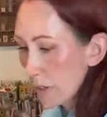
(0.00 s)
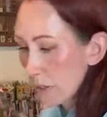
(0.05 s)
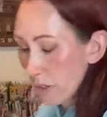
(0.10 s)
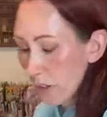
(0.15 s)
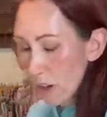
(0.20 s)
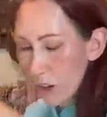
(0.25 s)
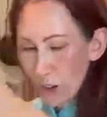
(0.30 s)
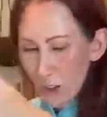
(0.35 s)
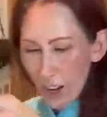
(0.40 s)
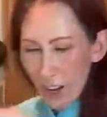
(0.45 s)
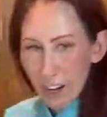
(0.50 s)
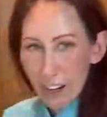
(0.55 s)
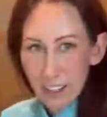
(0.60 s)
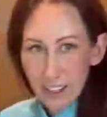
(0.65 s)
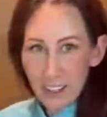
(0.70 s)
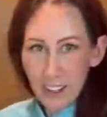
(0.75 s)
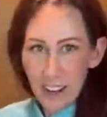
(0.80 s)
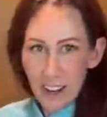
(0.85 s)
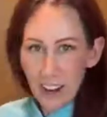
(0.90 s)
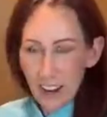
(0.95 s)
Okay,
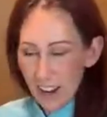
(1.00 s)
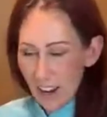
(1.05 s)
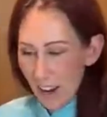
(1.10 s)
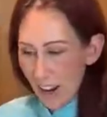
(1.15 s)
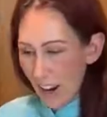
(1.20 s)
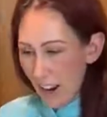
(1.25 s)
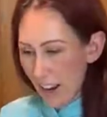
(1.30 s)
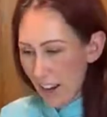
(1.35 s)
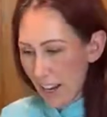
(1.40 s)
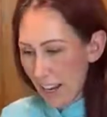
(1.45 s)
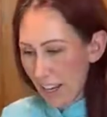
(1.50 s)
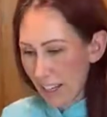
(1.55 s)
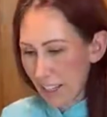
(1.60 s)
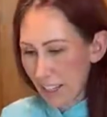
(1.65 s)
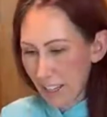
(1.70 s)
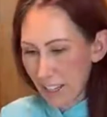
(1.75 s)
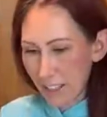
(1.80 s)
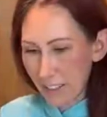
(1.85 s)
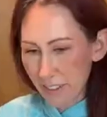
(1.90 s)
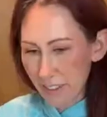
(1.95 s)
in
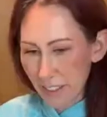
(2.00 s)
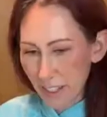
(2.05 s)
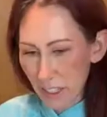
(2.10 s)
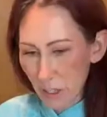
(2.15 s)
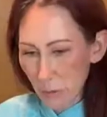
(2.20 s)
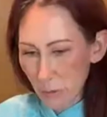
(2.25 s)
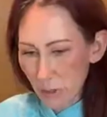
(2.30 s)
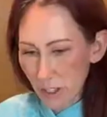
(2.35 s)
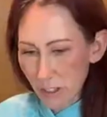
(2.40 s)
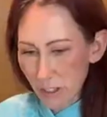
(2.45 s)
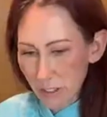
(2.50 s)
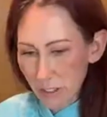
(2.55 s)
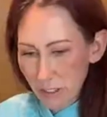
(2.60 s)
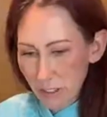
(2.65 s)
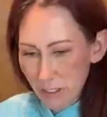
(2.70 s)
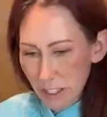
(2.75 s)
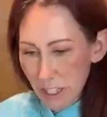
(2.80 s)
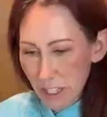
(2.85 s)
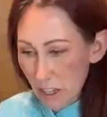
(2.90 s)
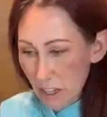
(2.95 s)
case anyone else is
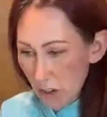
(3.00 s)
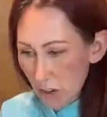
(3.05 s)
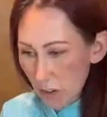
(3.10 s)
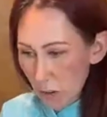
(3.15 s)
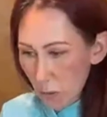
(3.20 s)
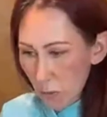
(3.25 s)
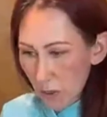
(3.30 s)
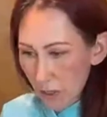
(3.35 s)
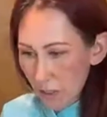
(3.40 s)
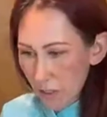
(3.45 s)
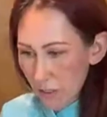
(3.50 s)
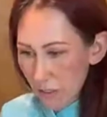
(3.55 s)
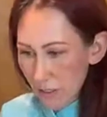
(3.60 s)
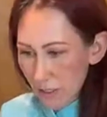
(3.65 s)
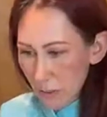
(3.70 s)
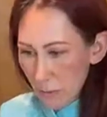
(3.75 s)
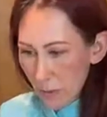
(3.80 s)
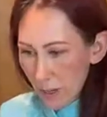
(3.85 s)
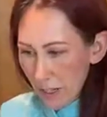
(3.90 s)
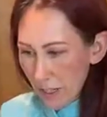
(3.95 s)
here that wanted to see
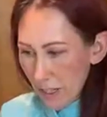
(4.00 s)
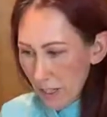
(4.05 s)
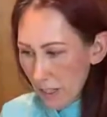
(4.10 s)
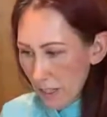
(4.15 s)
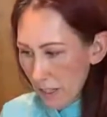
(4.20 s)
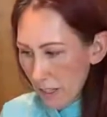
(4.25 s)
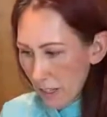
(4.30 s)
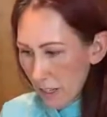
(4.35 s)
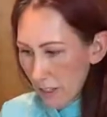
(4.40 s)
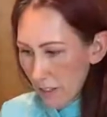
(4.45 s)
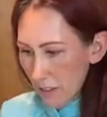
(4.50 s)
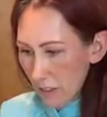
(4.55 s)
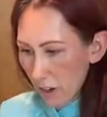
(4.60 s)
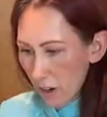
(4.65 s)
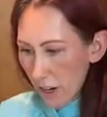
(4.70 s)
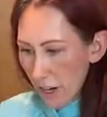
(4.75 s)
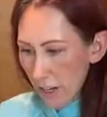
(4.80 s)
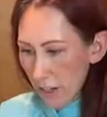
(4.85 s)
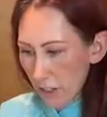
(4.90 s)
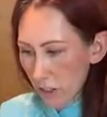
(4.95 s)
my kitty, sorry, I
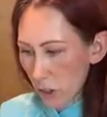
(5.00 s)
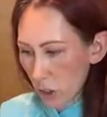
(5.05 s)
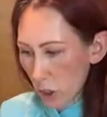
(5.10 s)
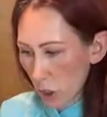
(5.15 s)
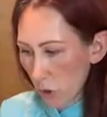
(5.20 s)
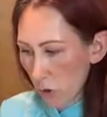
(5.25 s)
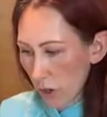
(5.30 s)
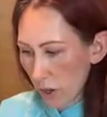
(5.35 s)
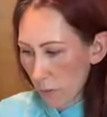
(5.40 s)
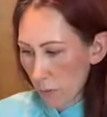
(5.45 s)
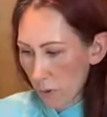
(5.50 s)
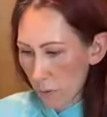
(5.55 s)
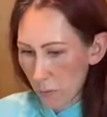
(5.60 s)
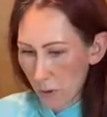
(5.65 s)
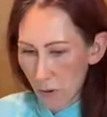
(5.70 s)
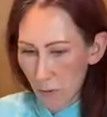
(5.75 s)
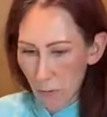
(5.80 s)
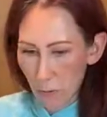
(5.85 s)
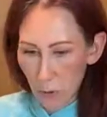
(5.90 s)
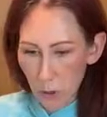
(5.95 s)
did show him in my
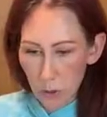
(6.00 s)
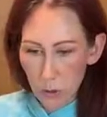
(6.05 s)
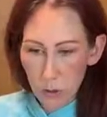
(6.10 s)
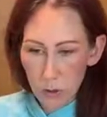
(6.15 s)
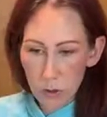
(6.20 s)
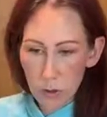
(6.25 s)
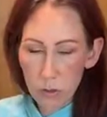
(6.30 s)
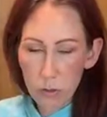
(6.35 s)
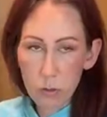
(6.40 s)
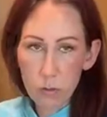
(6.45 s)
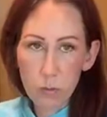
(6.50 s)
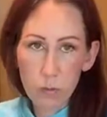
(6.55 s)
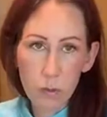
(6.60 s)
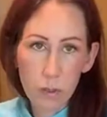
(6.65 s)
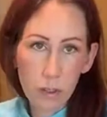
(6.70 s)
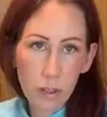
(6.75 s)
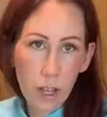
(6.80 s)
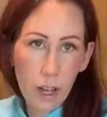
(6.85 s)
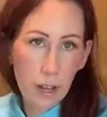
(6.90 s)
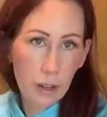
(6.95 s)
first
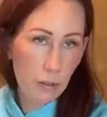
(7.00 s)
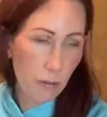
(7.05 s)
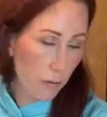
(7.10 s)
live.